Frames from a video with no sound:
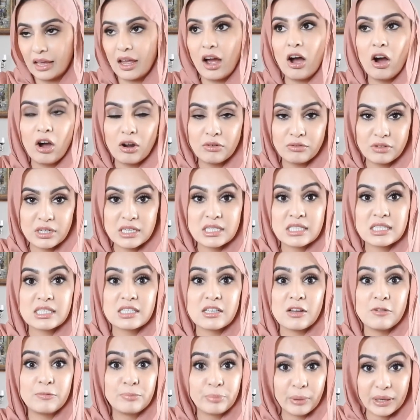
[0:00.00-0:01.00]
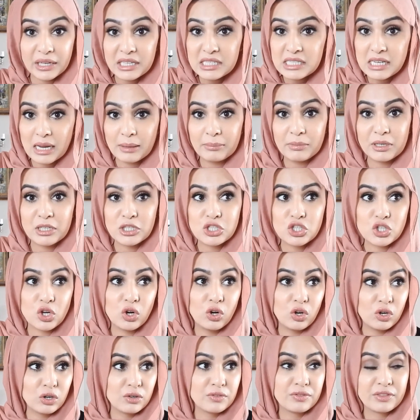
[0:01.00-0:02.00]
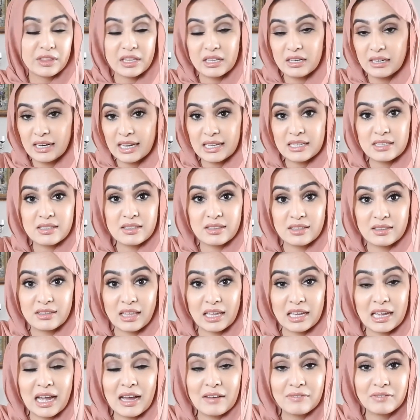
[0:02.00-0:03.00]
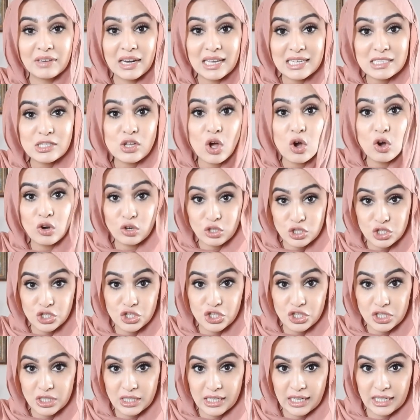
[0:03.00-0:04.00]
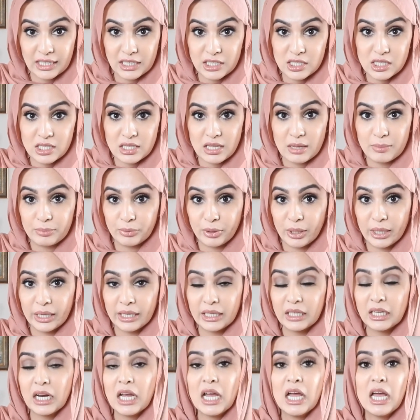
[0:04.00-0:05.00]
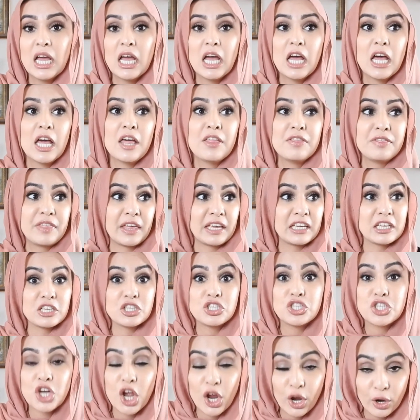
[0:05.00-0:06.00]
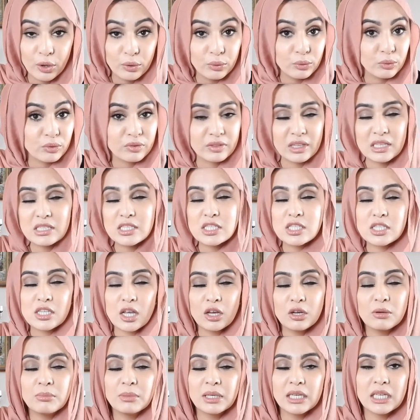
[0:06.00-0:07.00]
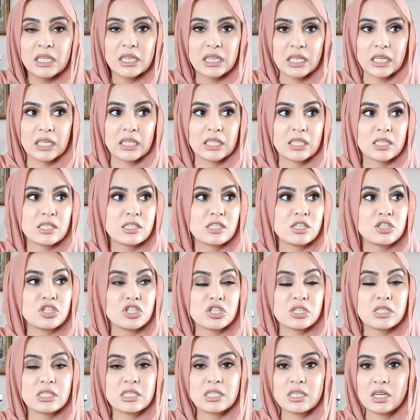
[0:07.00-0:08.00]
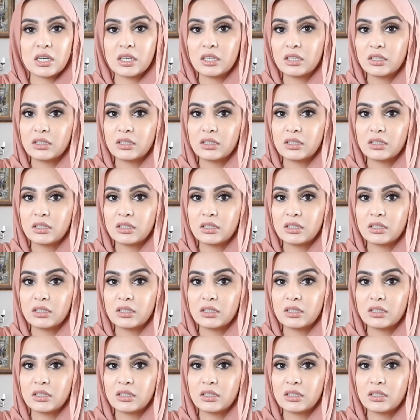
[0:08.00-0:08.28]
are risks of brain damage. They have less oxygen getting to their brain. They can choke. There's so many things. So just